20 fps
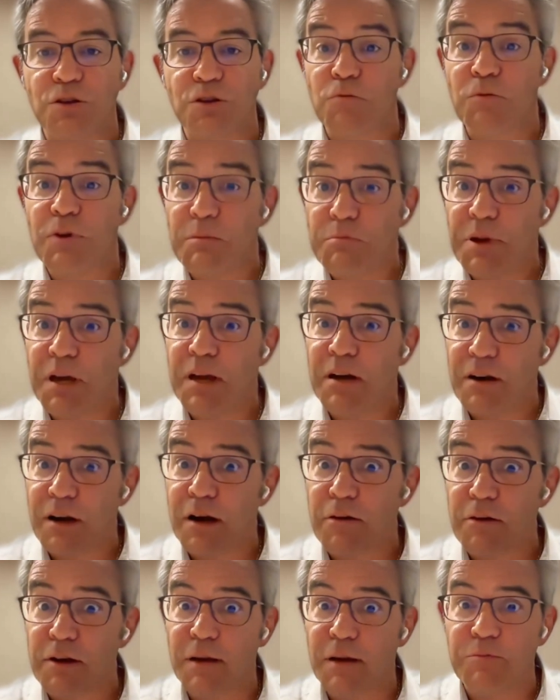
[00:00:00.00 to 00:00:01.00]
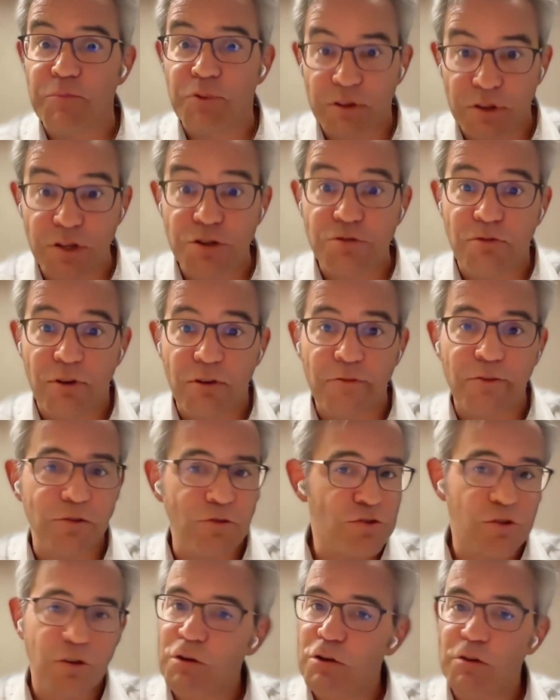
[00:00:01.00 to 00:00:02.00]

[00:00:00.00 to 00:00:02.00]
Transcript: So we better hurry up with this revolution,